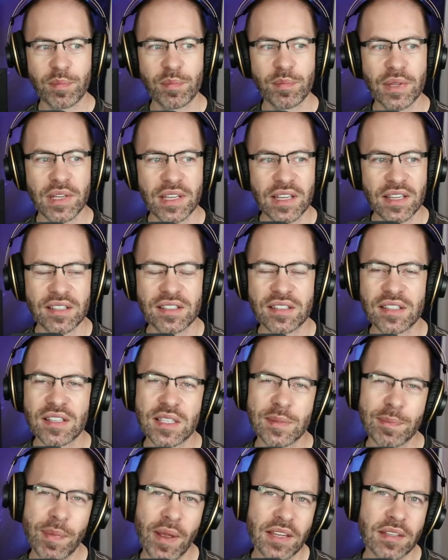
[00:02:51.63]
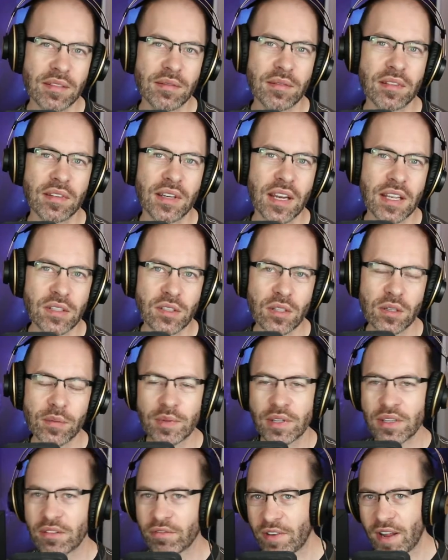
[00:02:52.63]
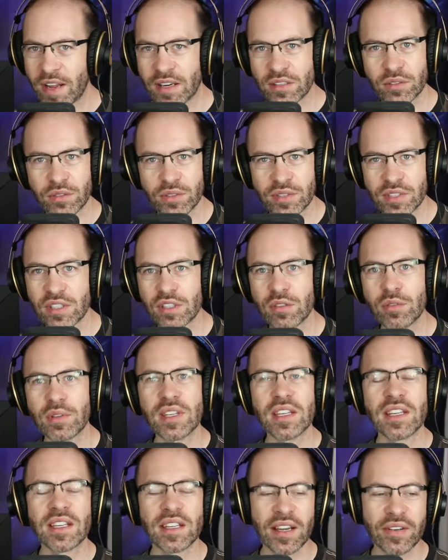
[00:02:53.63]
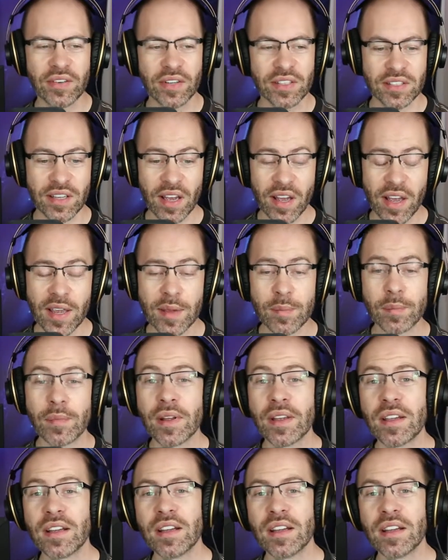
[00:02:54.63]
because despite nature being fractals and unique every time,